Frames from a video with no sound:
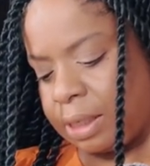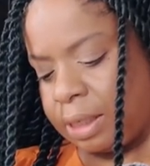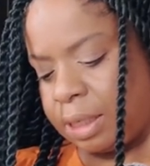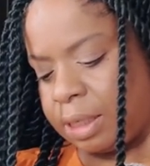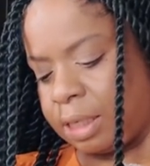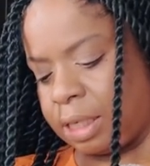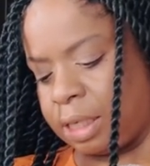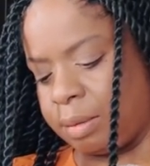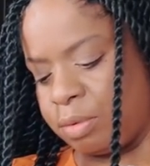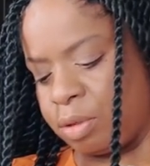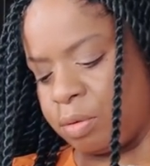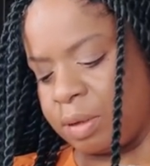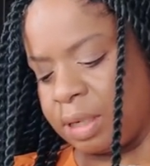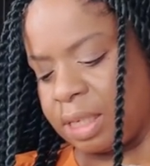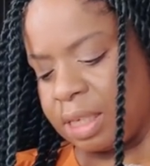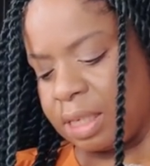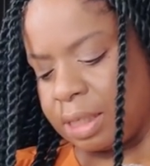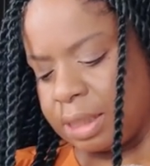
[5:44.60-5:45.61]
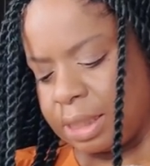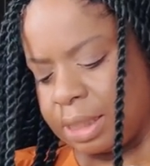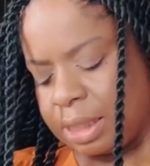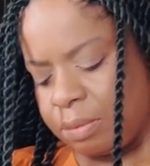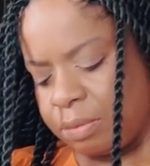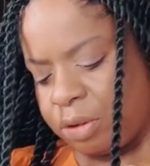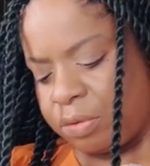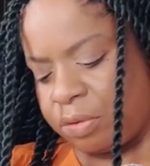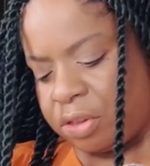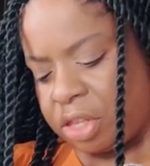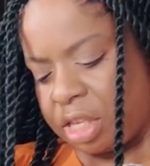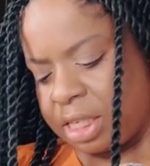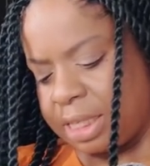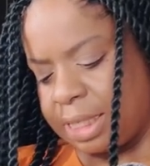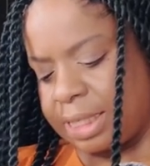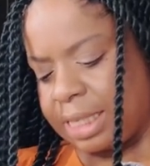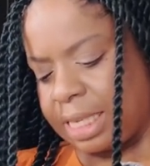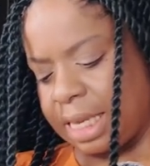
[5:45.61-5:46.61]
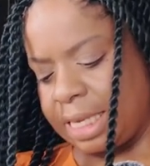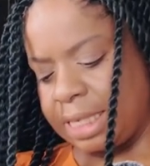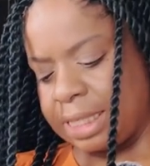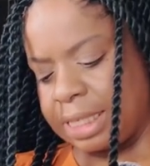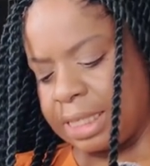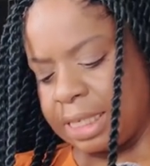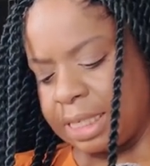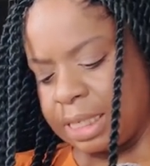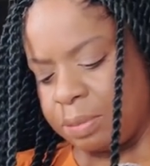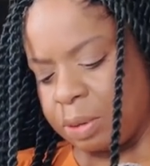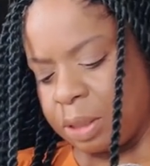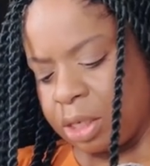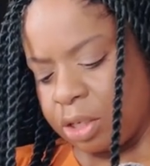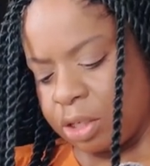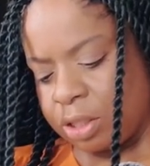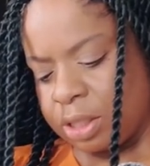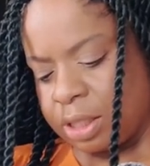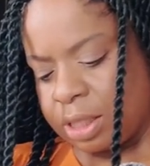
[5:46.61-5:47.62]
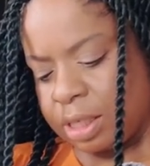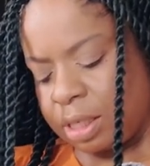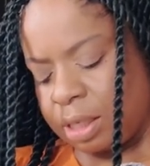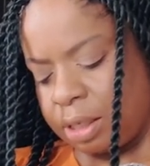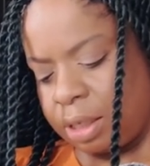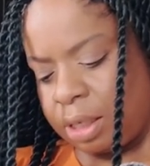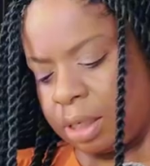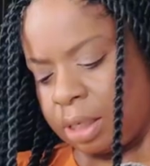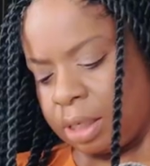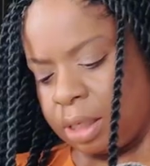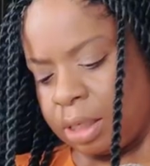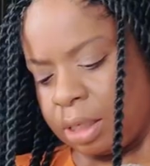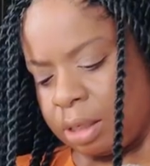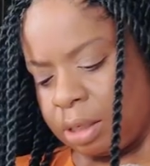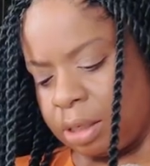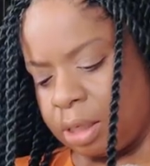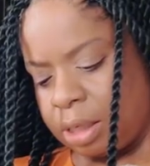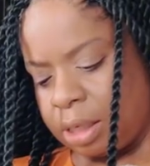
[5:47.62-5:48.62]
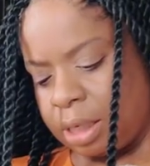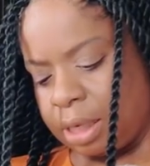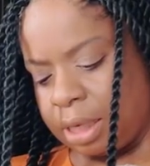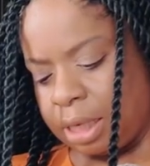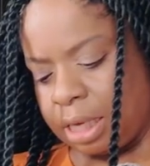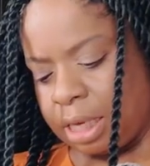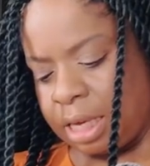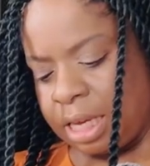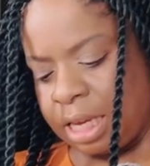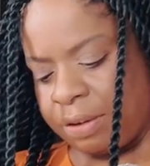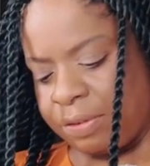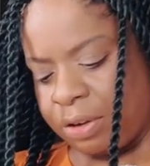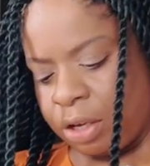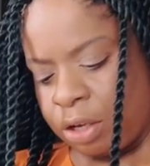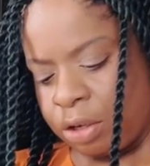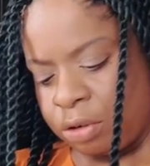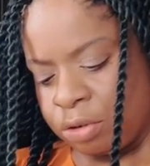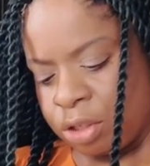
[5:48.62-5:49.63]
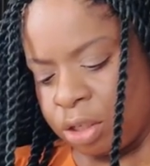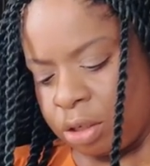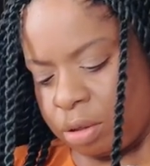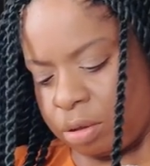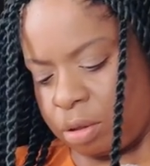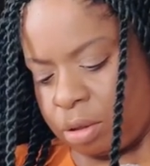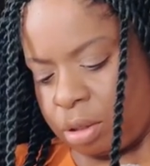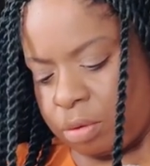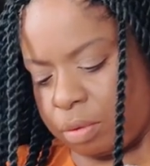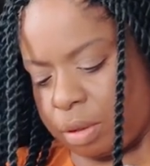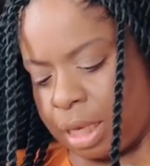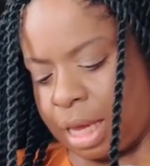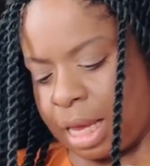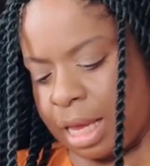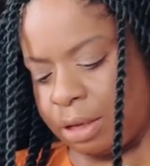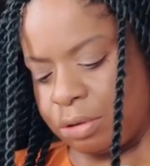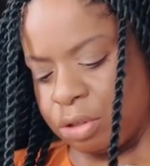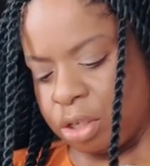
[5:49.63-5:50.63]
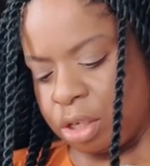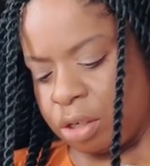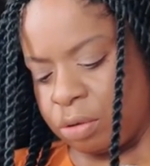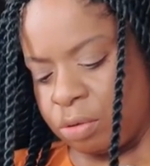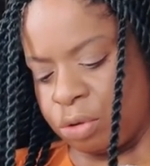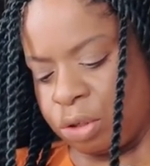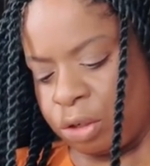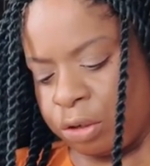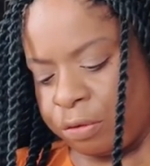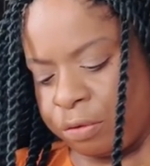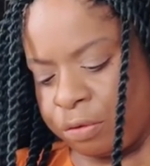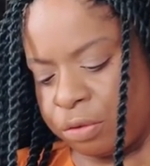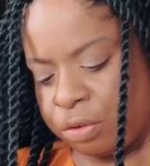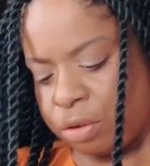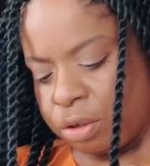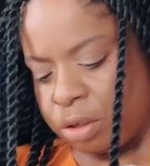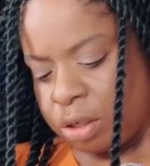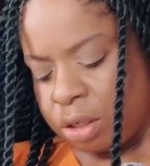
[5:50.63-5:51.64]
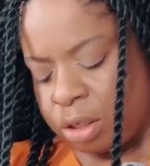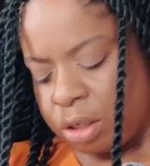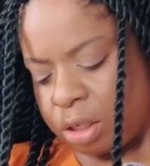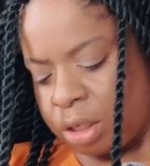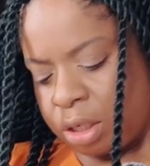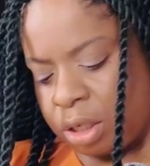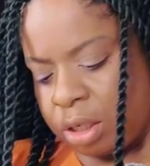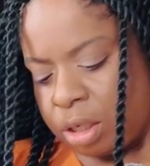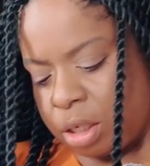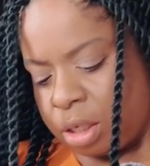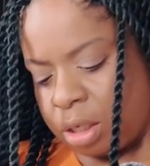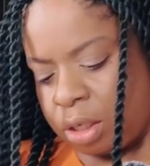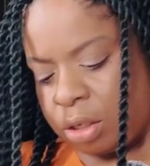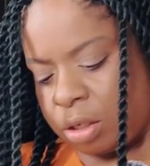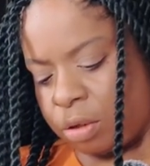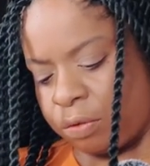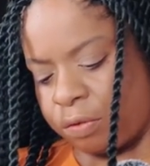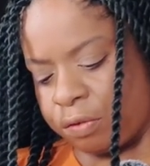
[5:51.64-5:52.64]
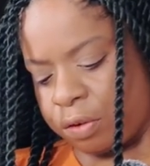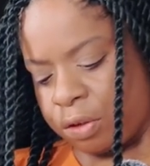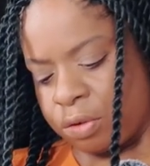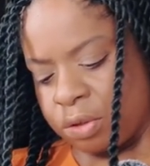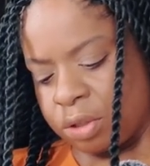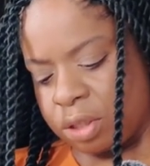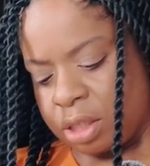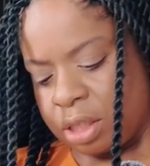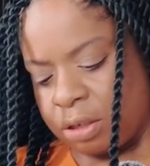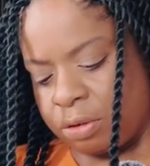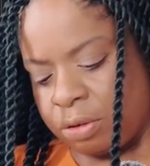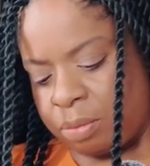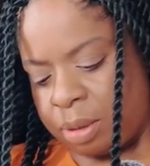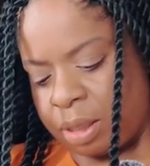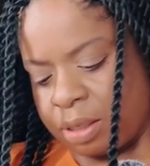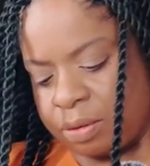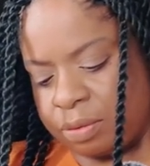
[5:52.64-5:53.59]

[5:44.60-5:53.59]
And I'm doing somewhat thin slices because I have a household of folks that are a bit